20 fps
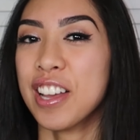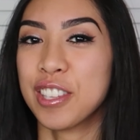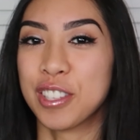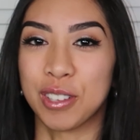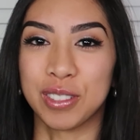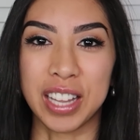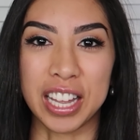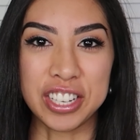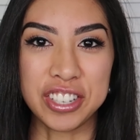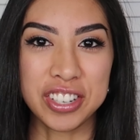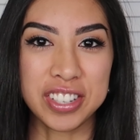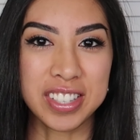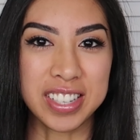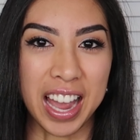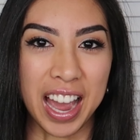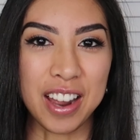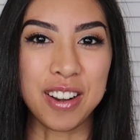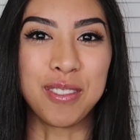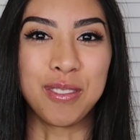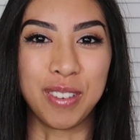So let's just
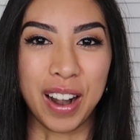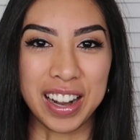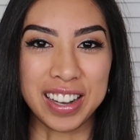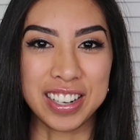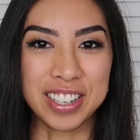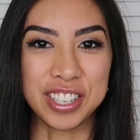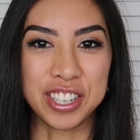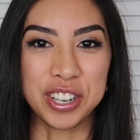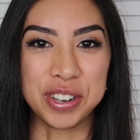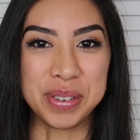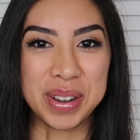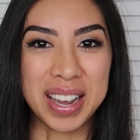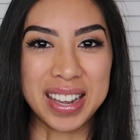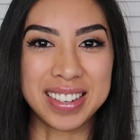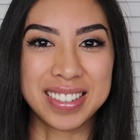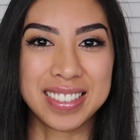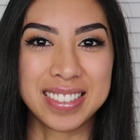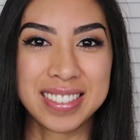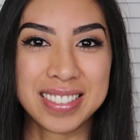get right into it.